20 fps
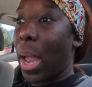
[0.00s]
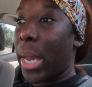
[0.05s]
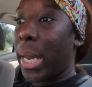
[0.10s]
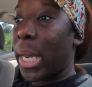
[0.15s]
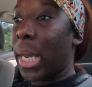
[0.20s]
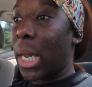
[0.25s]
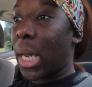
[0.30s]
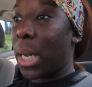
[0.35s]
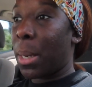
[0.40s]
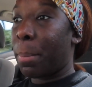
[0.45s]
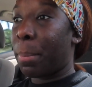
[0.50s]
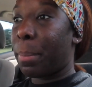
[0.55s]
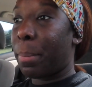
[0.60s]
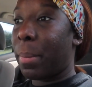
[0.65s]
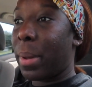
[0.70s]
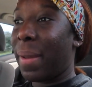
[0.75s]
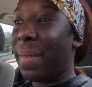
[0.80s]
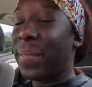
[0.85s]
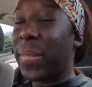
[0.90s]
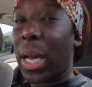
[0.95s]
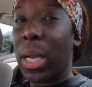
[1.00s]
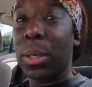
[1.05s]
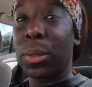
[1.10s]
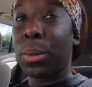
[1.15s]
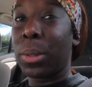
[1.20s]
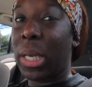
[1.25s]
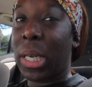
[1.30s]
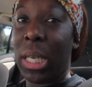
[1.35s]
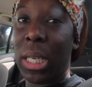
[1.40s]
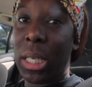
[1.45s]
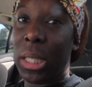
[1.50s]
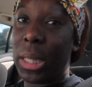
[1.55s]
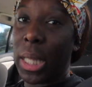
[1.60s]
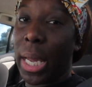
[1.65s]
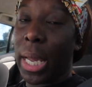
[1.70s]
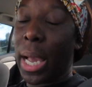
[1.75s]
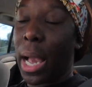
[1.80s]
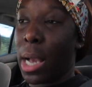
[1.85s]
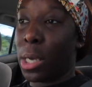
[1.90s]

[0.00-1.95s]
And if I do get anything,